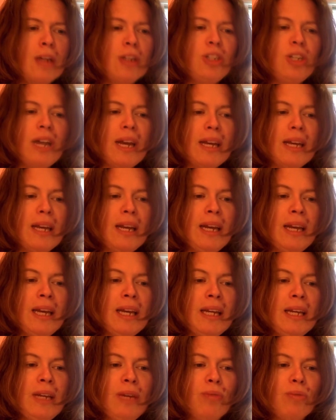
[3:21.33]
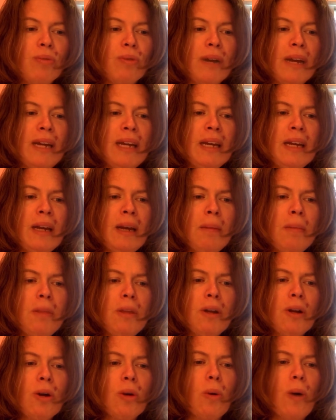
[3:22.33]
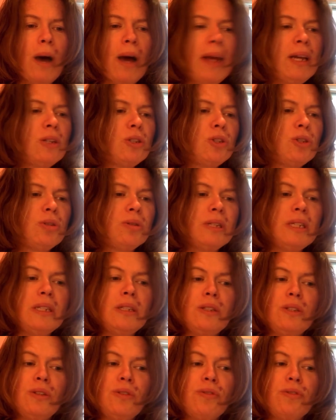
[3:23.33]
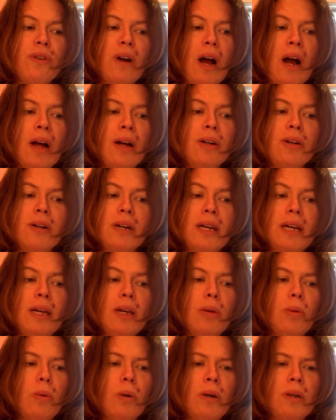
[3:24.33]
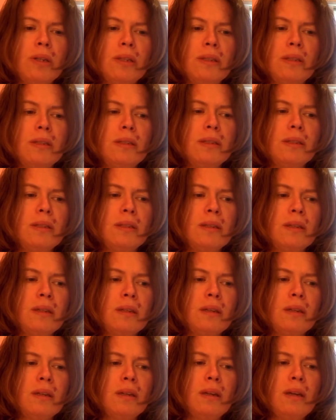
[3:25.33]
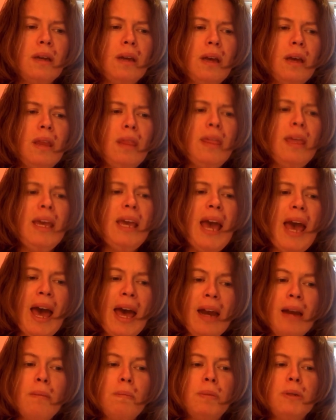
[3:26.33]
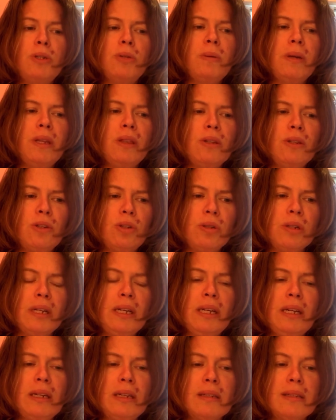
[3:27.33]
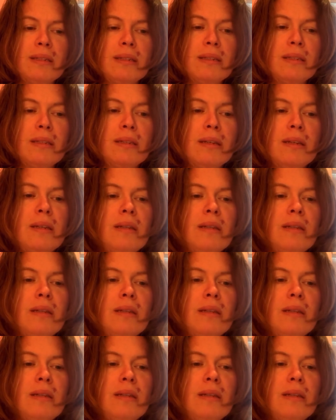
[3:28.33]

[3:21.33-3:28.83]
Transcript: Jack and Annie ran up their quiet street to Frog Creek Woods. They headed between the trees.